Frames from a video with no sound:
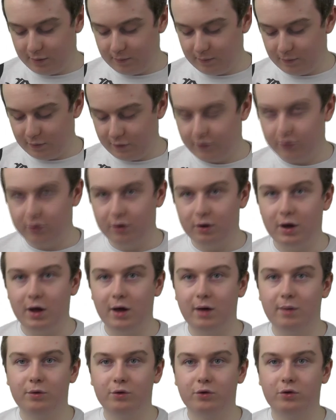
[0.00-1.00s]
if your
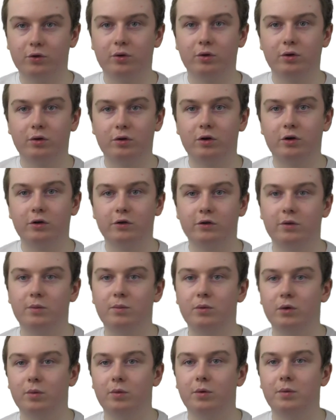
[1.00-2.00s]
cables are going across
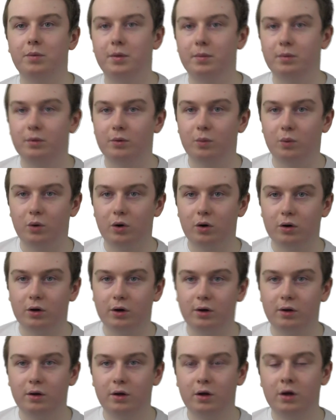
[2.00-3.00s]
somewhere where people are
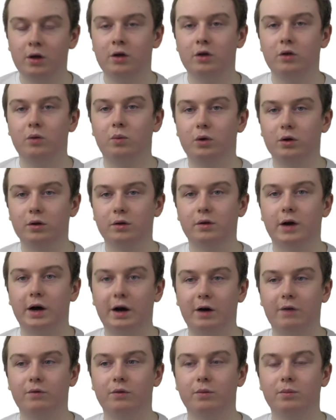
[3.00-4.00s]
walking. You want to
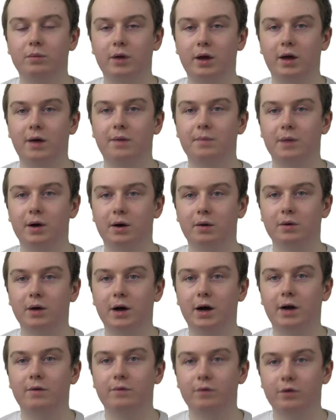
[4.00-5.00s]
have them taped down
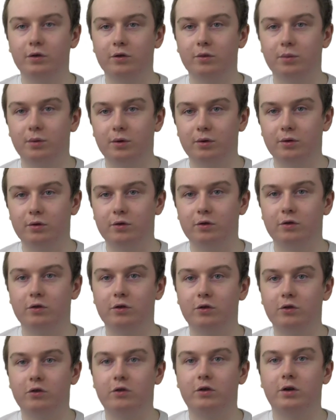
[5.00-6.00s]
and visible, so it's not
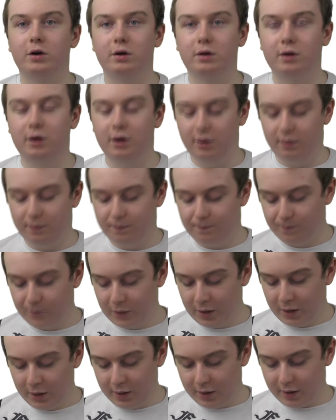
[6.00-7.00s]
just duct tape.
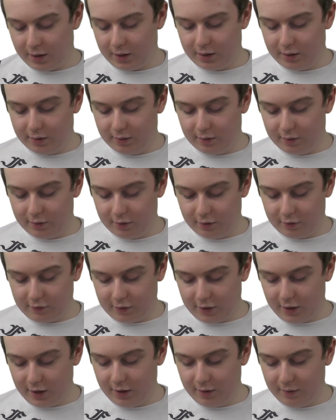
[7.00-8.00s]
And this
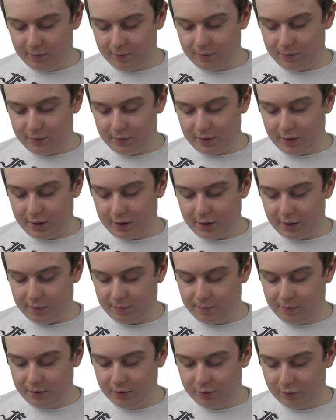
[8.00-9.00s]
tape
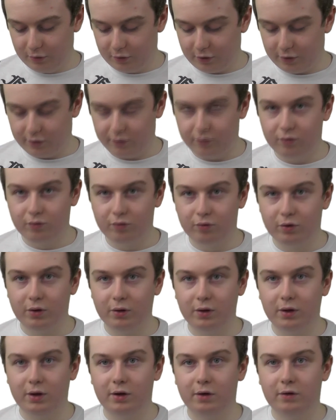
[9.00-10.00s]
peels off really
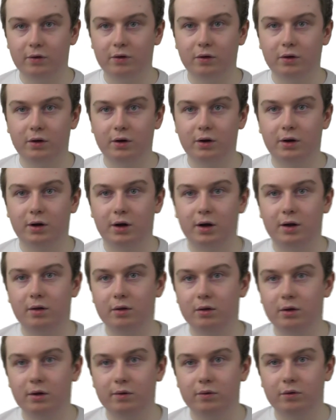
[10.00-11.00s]
easily and
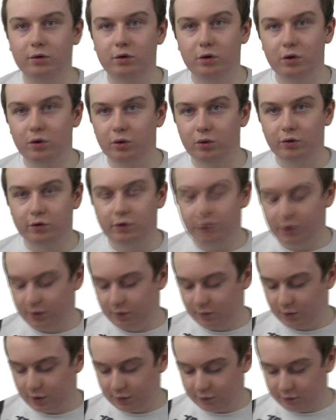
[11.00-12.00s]
leaves no sticky
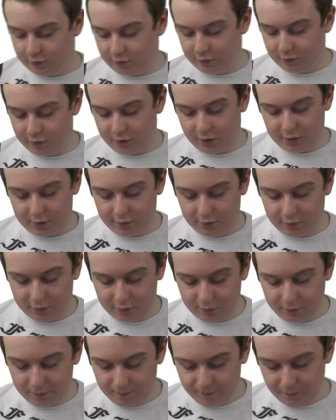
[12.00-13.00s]
residue at
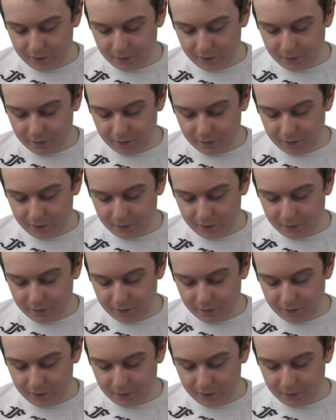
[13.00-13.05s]
all.